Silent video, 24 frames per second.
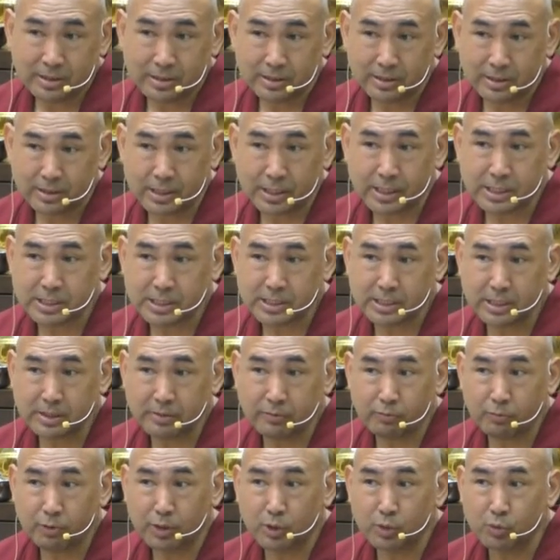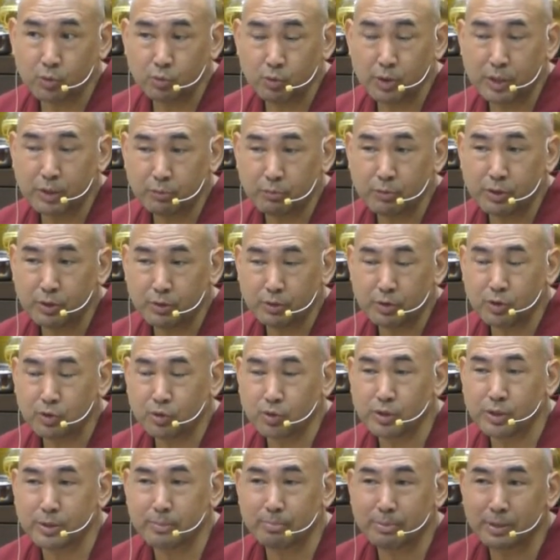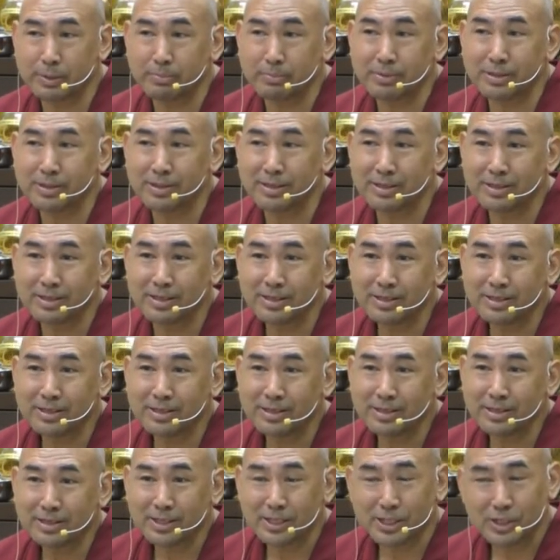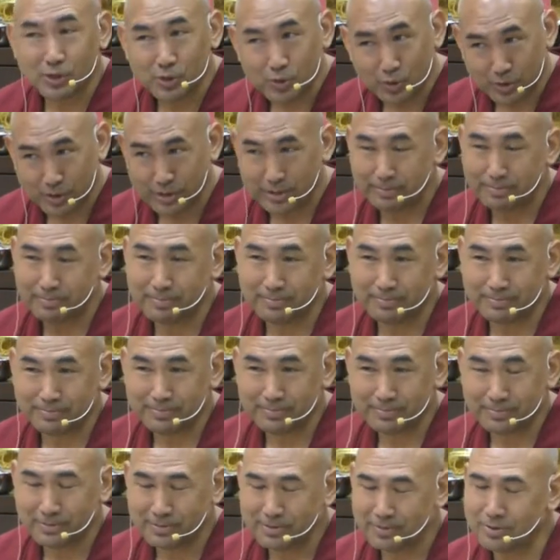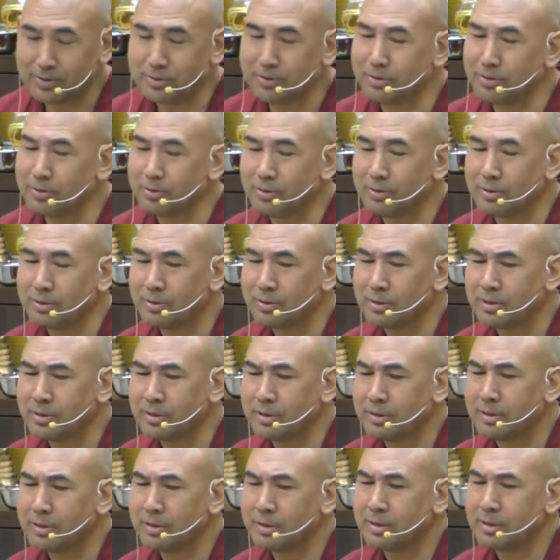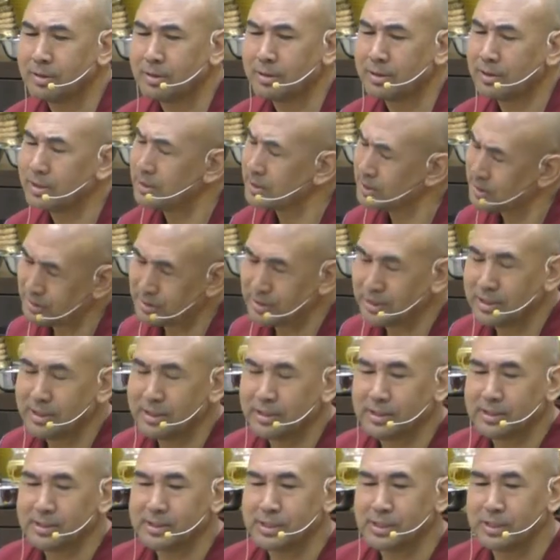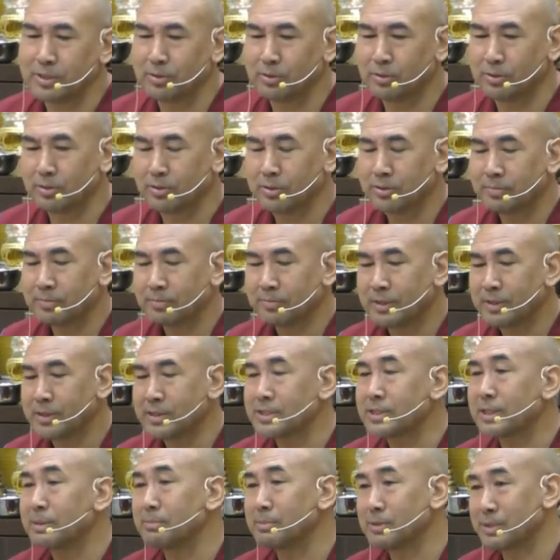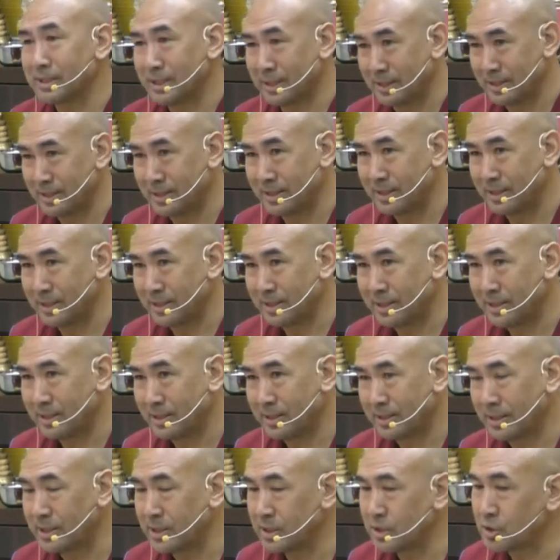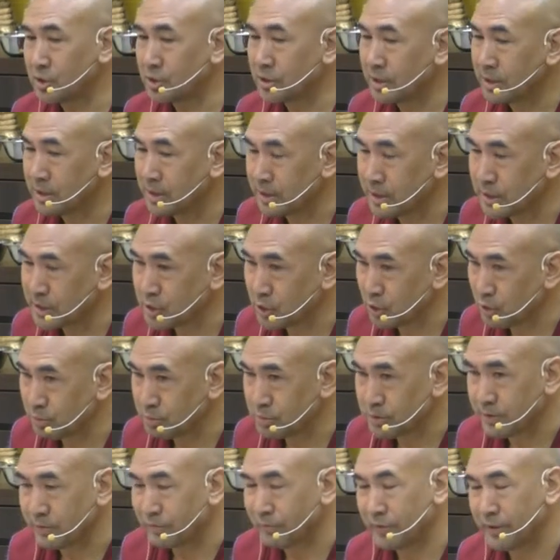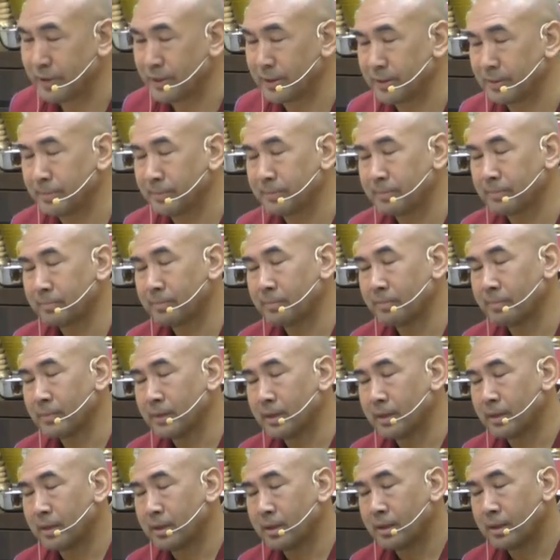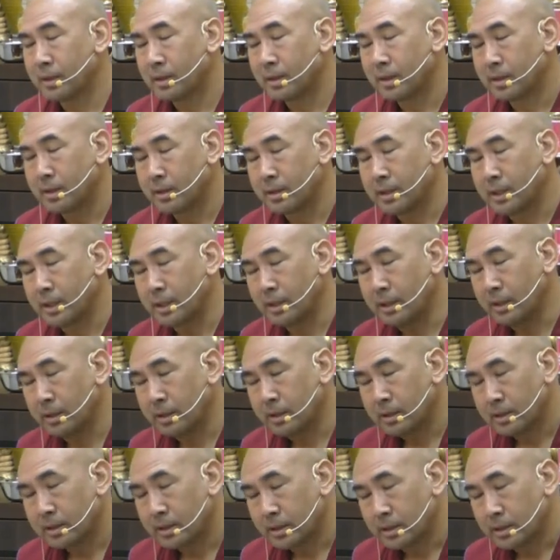That time, what we need to remember? The turnip. No. It still is, you know, samsara. It is nature of suffering. Then,